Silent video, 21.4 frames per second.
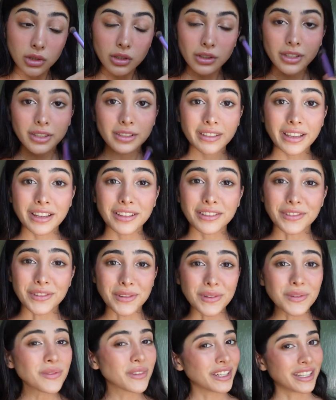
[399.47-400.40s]
because I
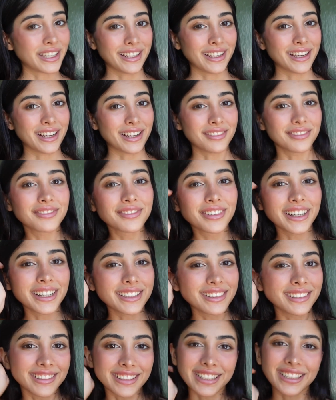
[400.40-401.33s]
do want to have
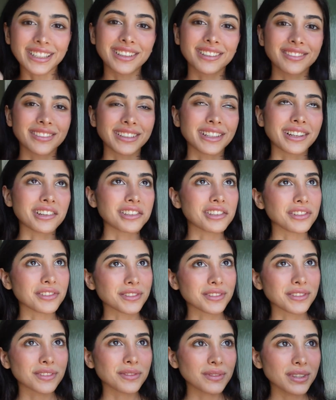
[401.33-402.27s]
fun like when I
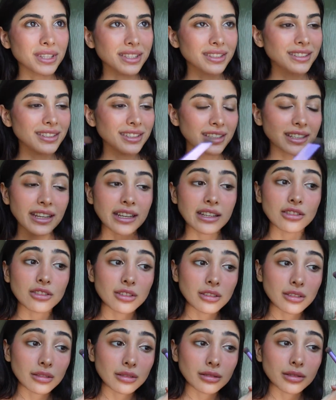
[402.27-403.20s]
used to be a
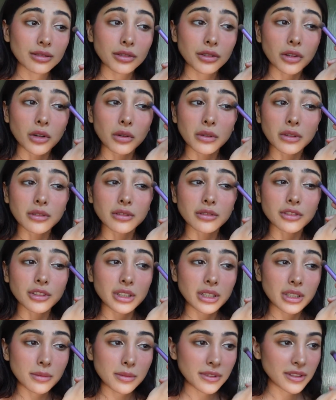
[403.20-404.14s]
teenager, to go on
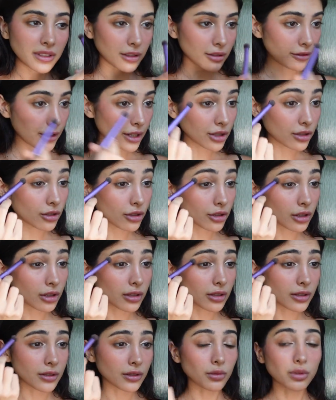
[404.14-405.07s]
trips,
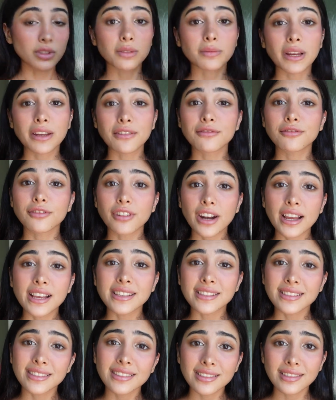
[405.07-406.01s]
adventures with my
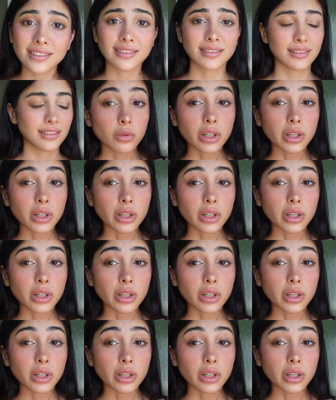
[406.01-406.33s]
friends.